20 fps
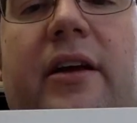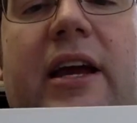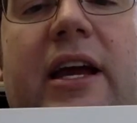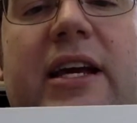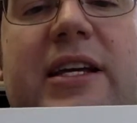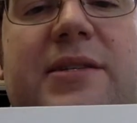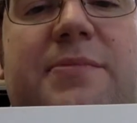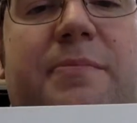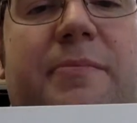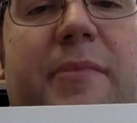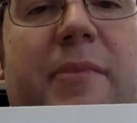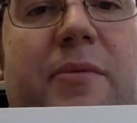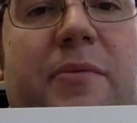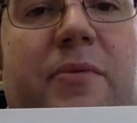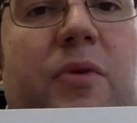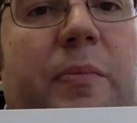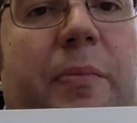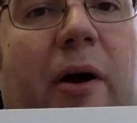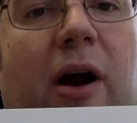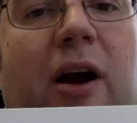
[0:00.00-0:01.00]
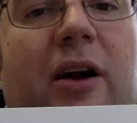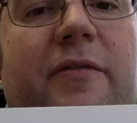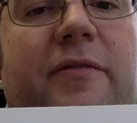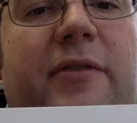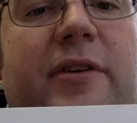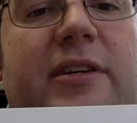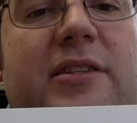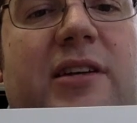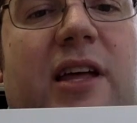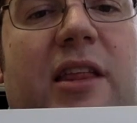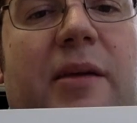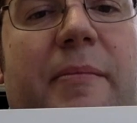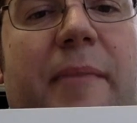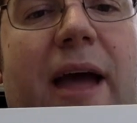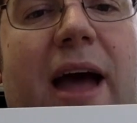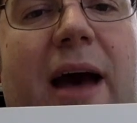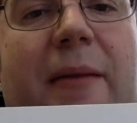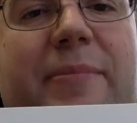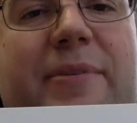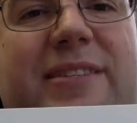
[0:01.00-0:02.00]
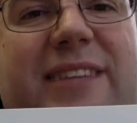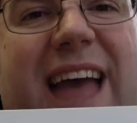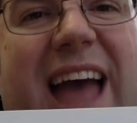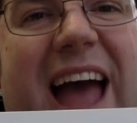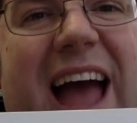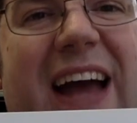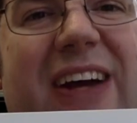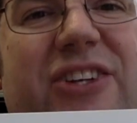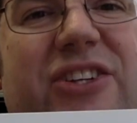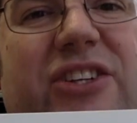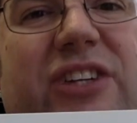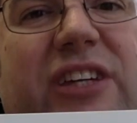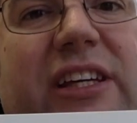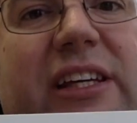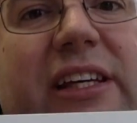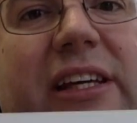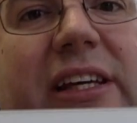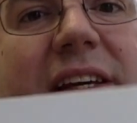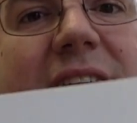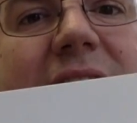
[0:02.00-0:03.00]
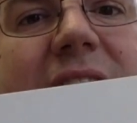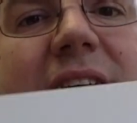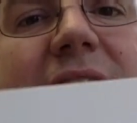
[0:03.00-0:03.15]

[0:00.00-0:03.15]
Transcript: his the part of me is on the map is actually